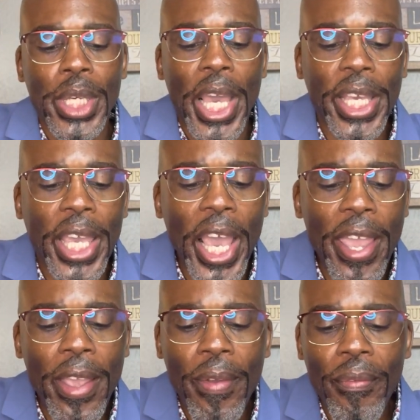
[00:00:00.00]
and
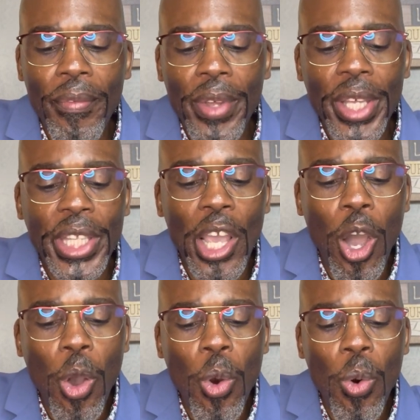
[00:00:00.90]
gave the
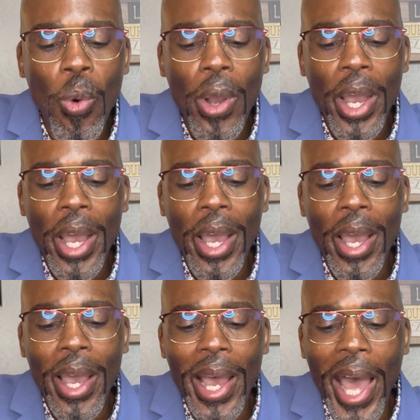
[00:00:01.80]
whole,
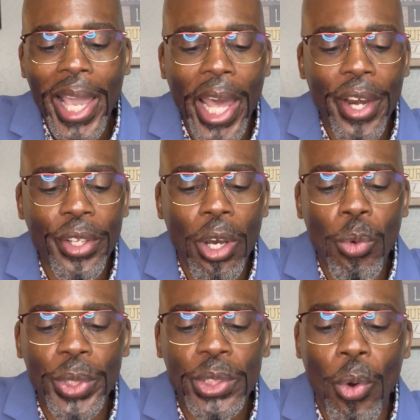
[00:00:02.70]
I gotta know
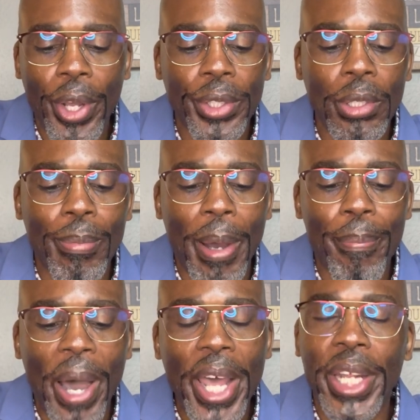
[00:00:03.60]
what's going into my
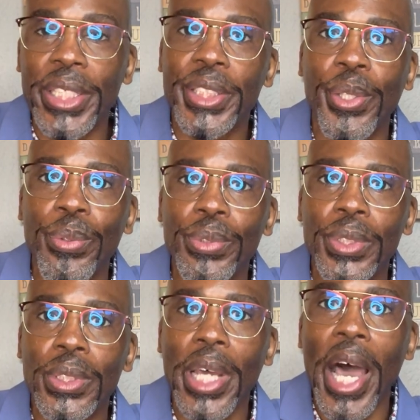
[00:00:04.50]
body
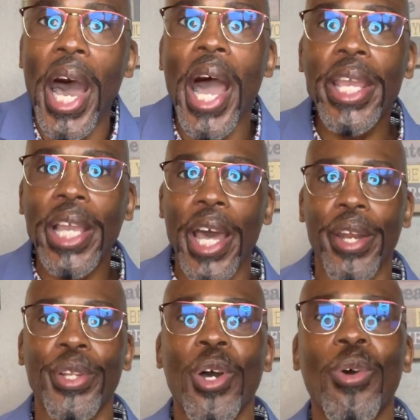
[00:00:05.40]
excuse. I
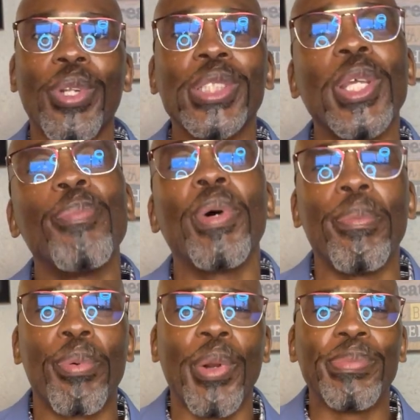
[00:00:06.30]
gotta know, that's what he put
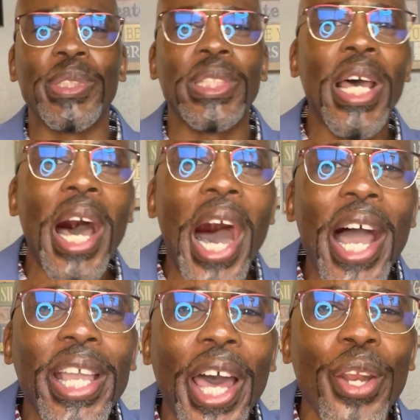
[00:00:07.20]
in parentheses,
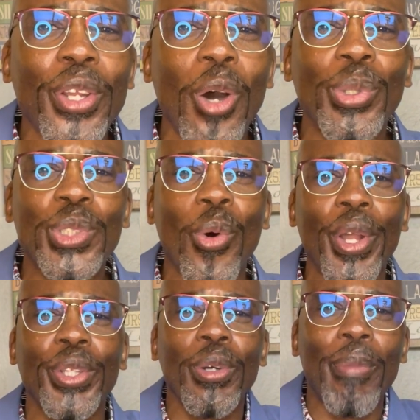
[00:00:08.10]
I gotta know what's
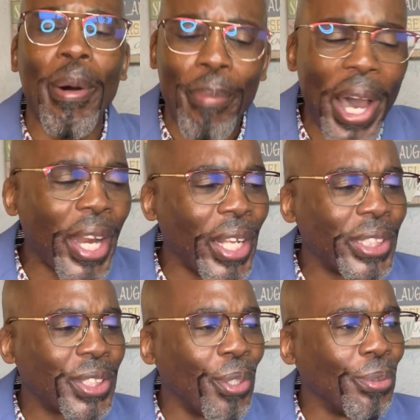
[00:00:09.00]
going into my body
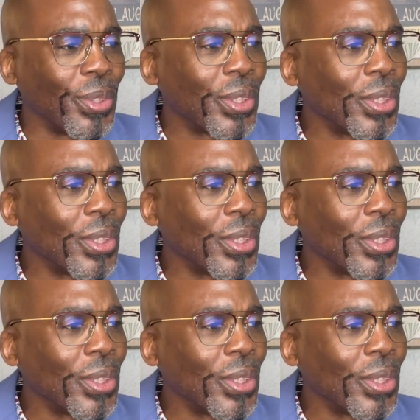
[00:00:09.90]
excuse.